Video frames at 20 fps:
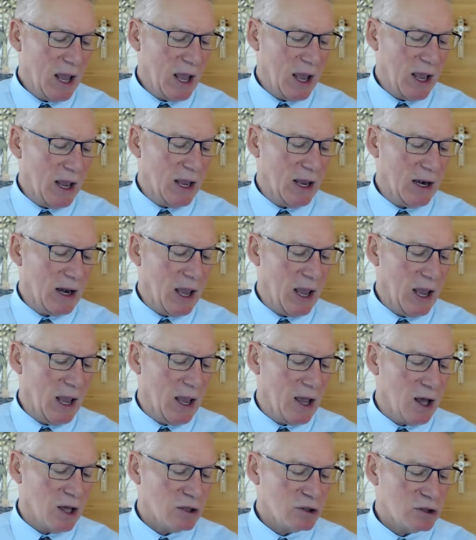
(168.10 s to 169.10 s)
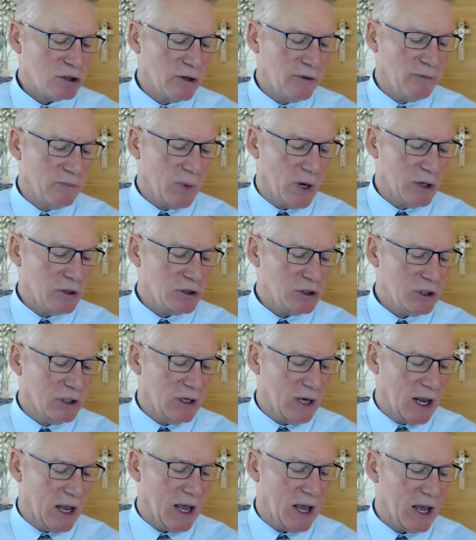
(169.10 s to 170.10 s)
an house of
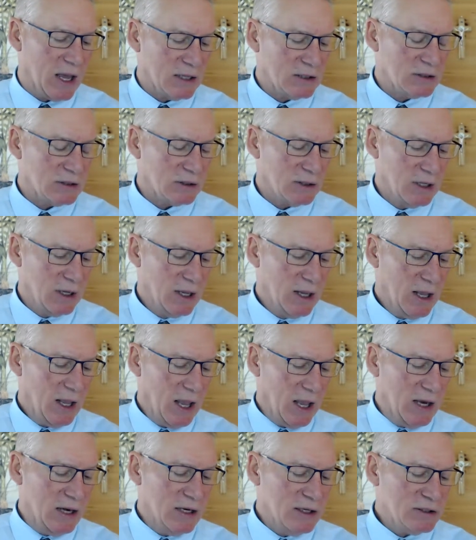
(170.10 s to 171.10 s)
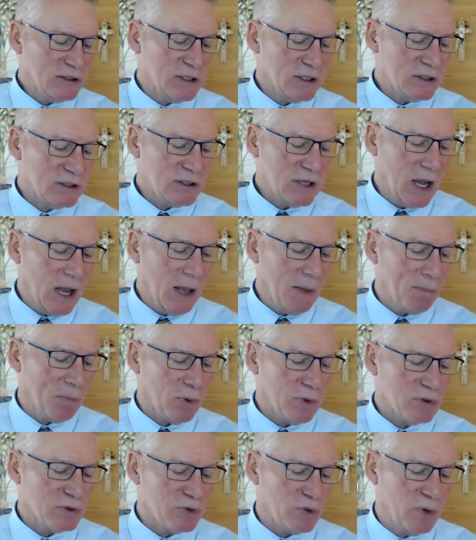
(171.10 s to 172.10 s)
merchandise. And his
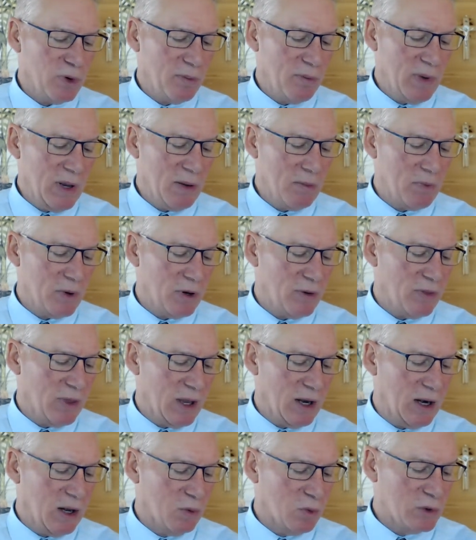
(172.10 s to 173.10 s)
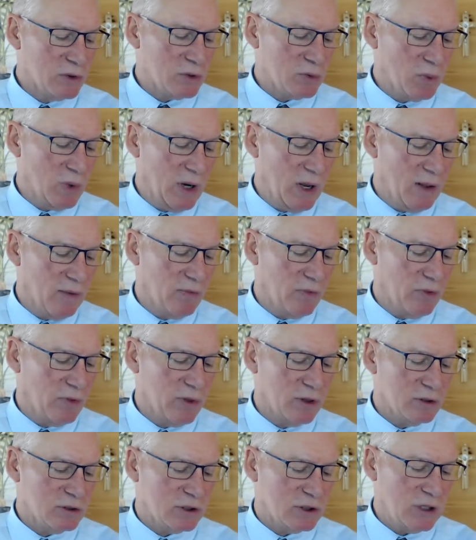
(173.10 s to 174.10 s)
disciples remembered that it was written,
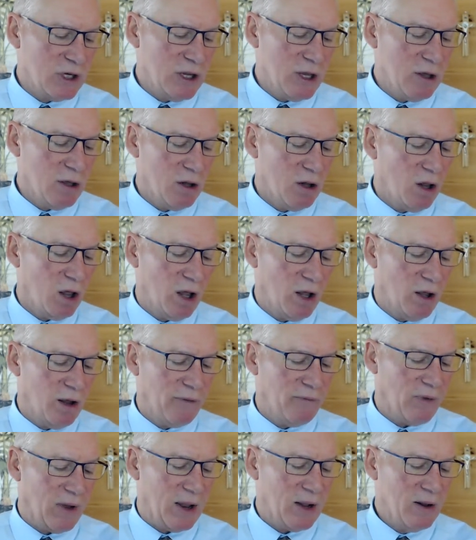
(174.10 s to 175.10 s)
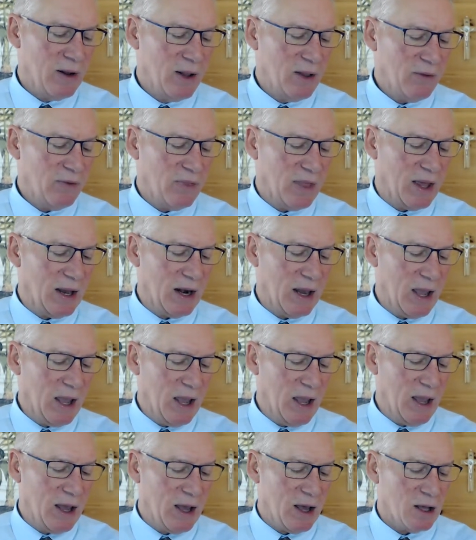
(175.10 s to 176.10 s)
The zeal of thy
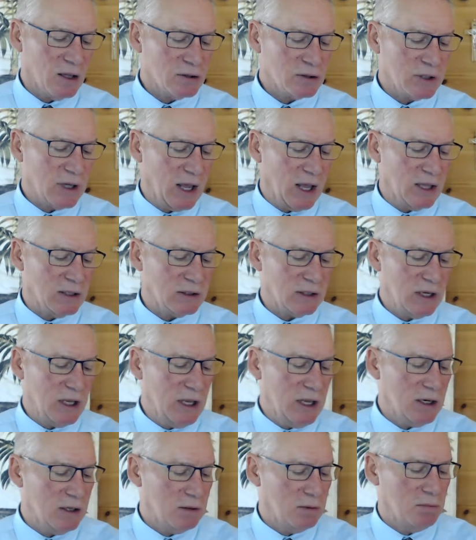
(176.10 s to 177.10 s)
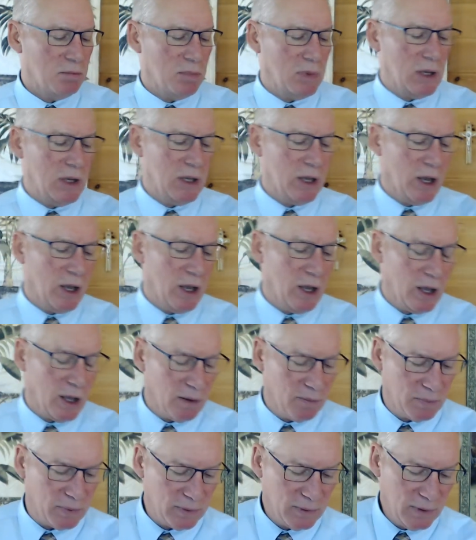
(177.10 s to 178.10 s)
house hath eaten me
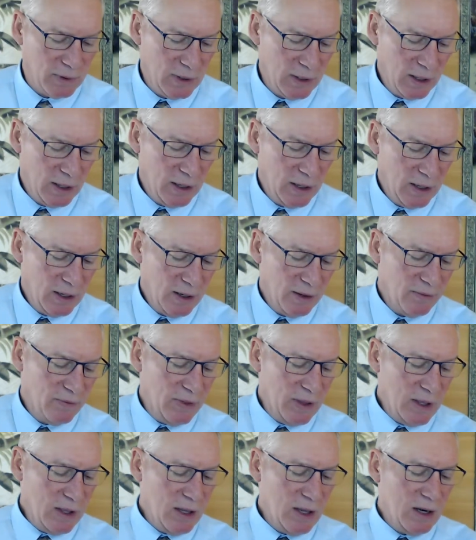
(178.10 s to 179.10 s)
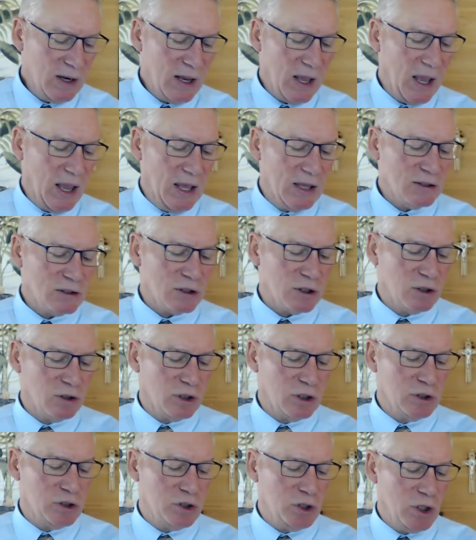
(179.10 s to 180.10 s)
up. Then answered
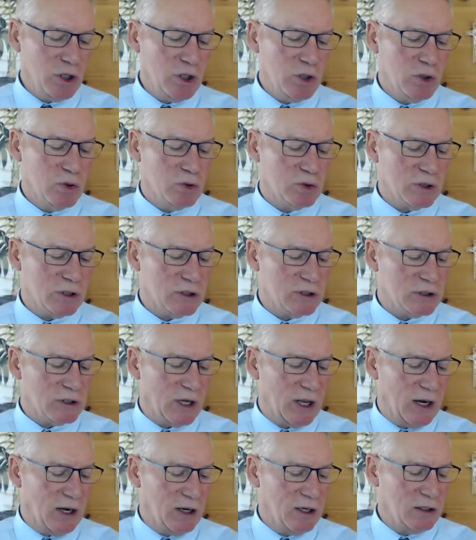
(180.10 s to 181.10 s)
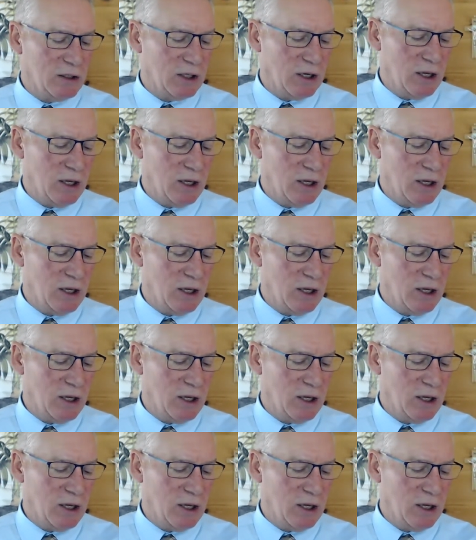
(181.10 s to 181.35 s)
the Jews and said unto